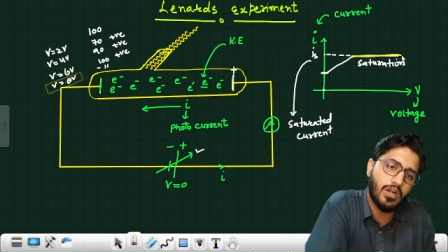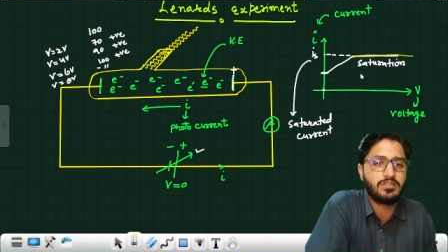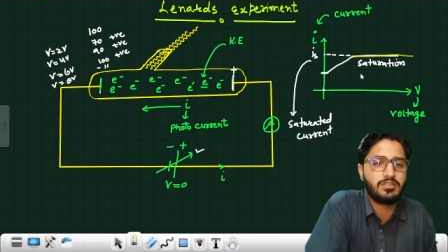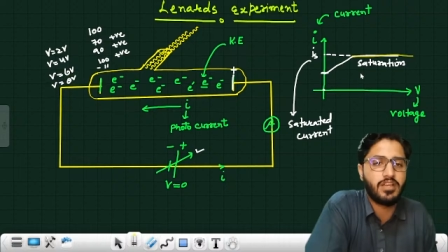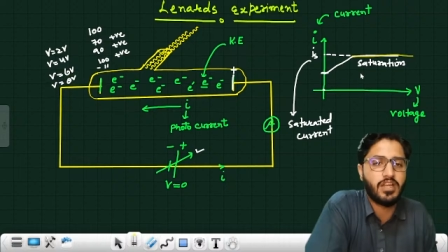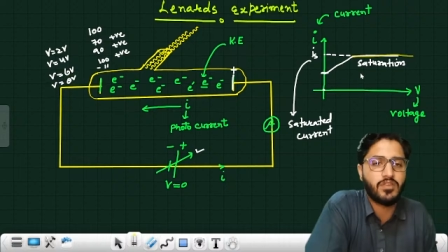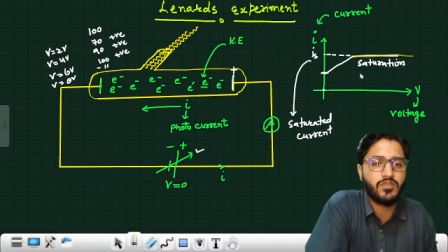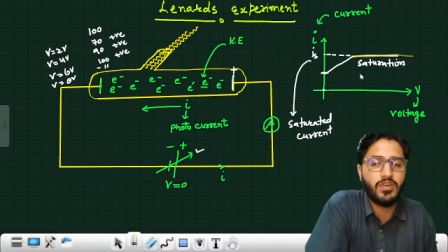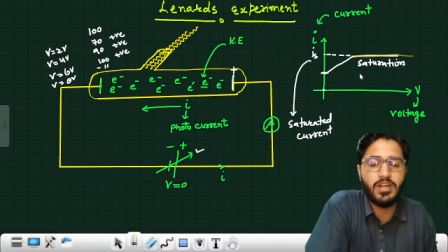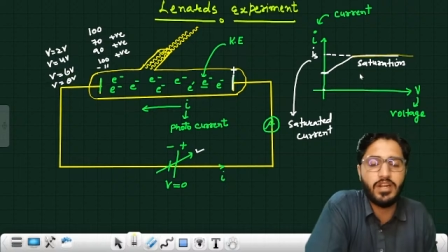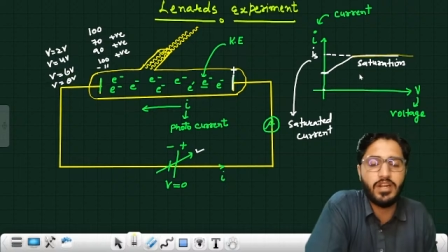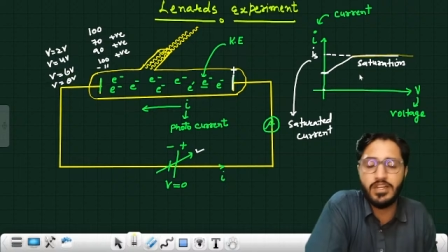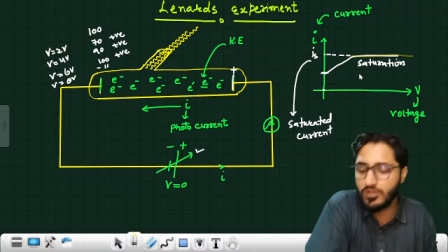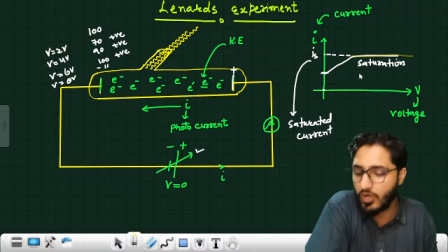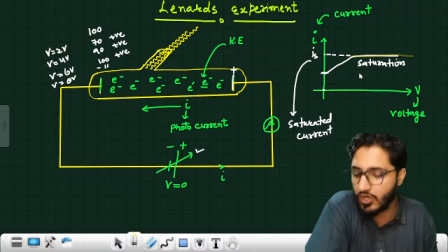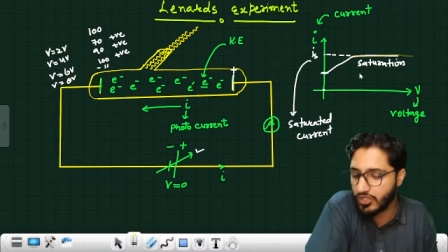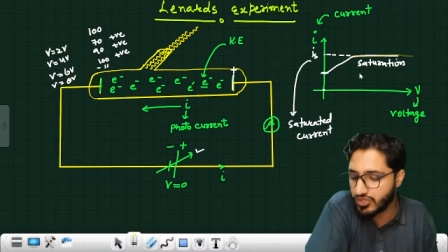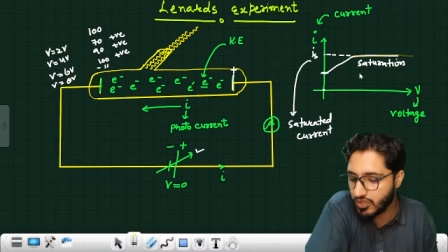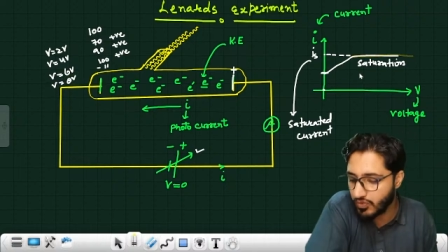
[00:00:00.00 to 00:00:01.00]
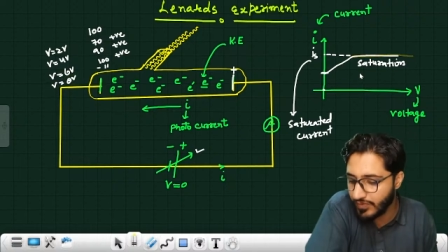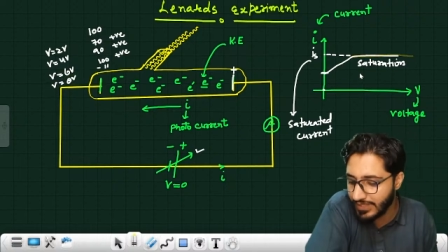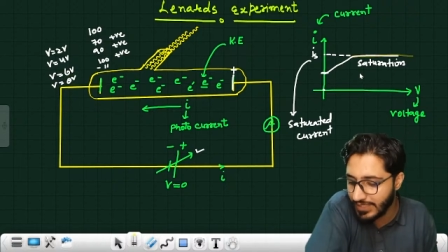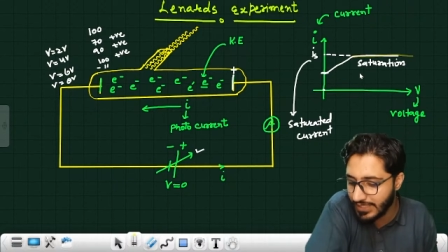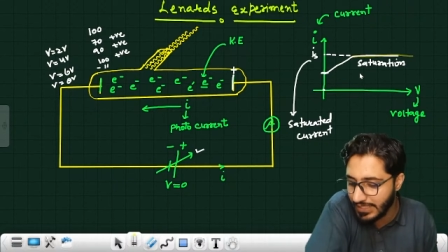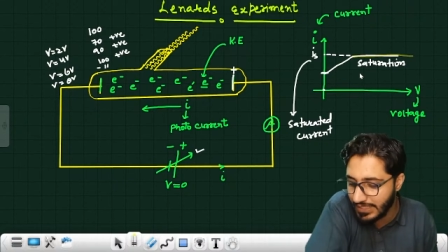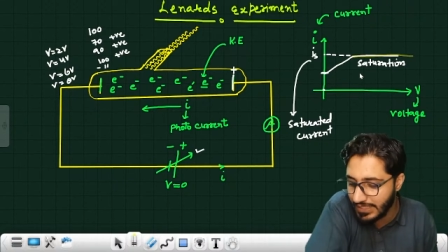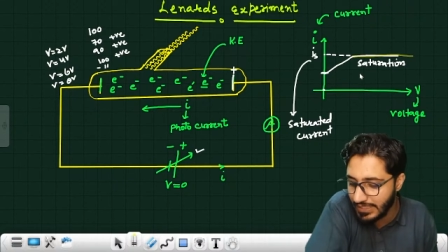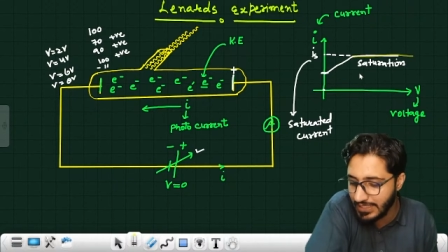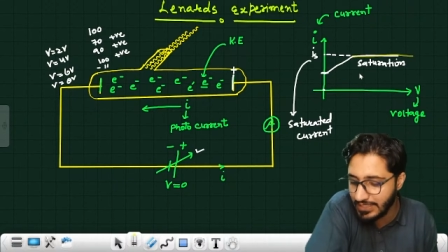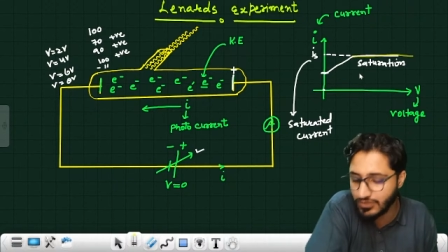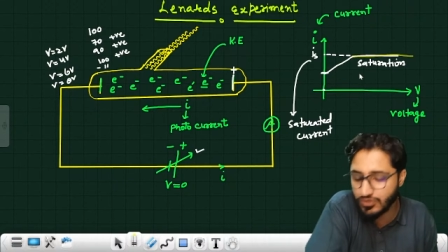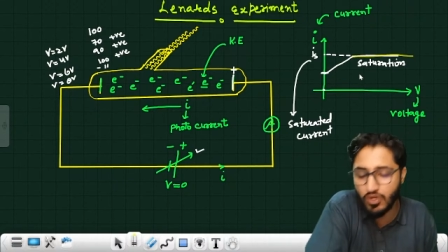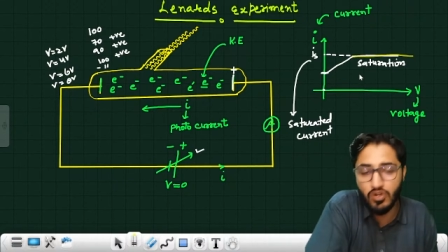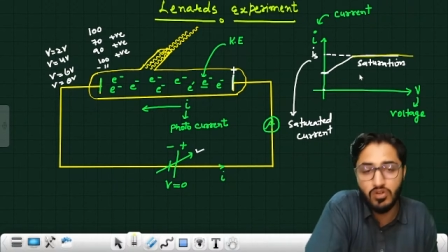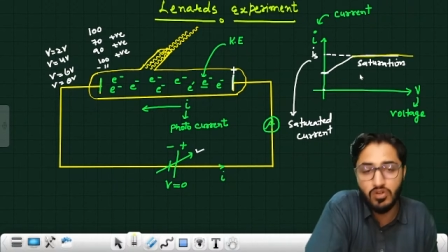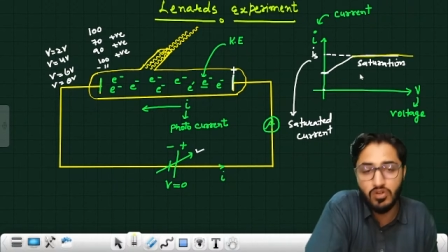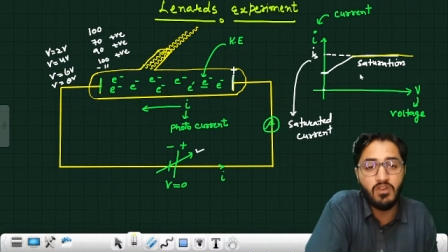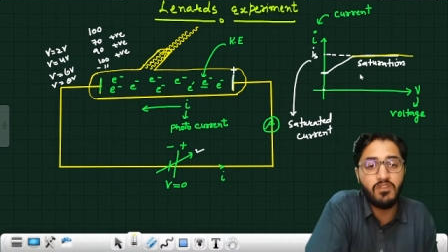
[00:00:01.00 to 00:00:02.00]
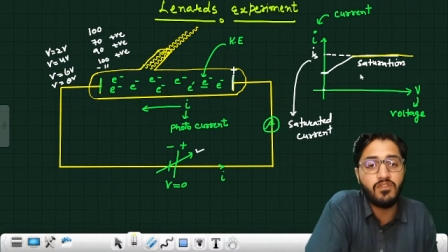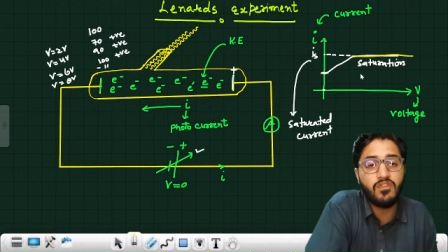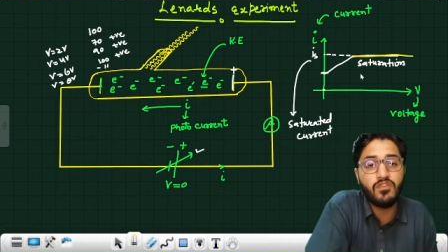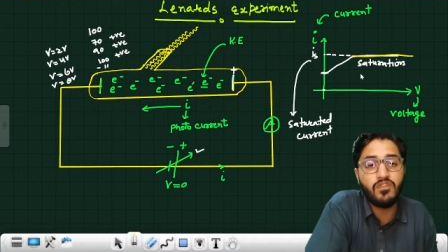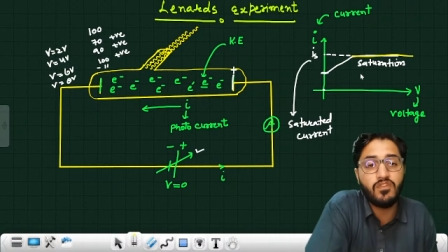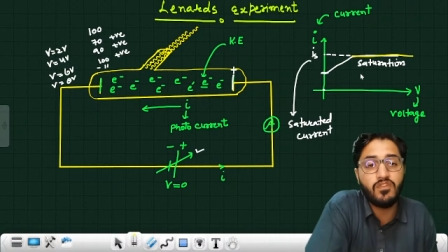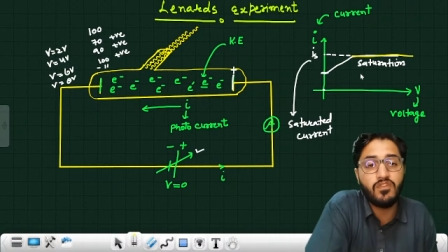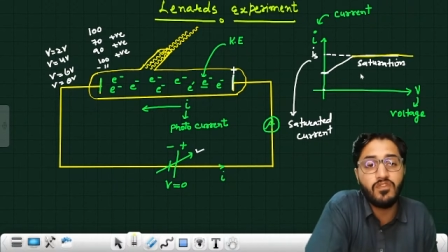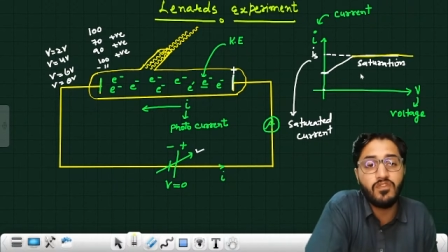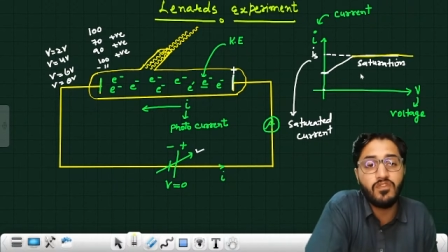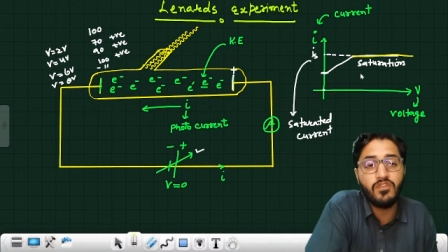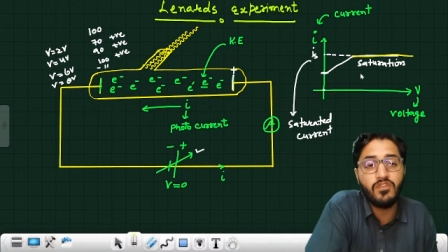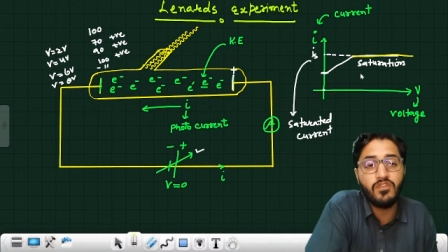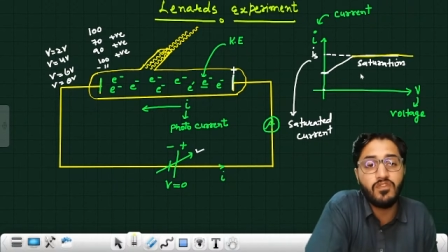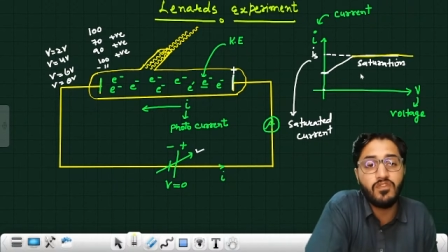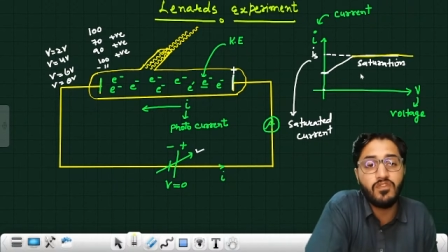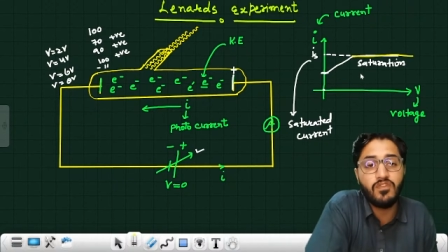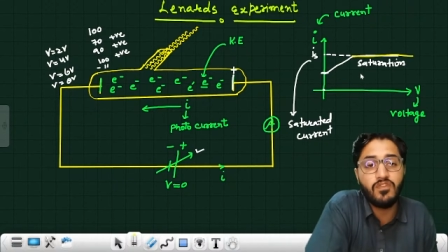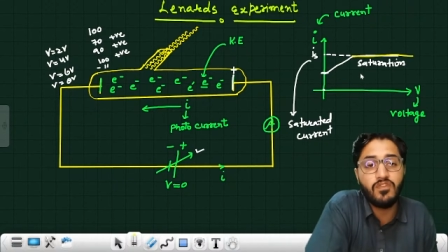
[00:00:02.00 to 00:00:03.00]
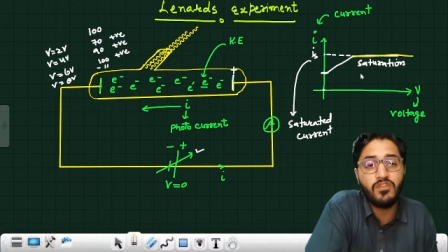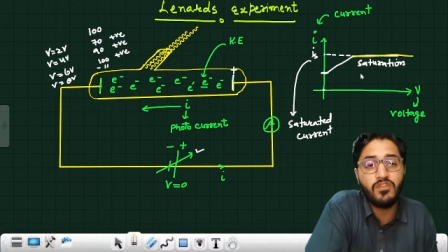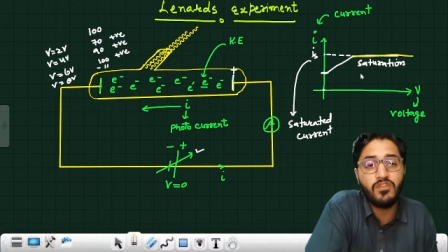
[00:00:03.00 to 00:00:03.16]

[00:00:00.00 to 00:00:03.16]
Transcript: That's why it is not showing any sort of variable things.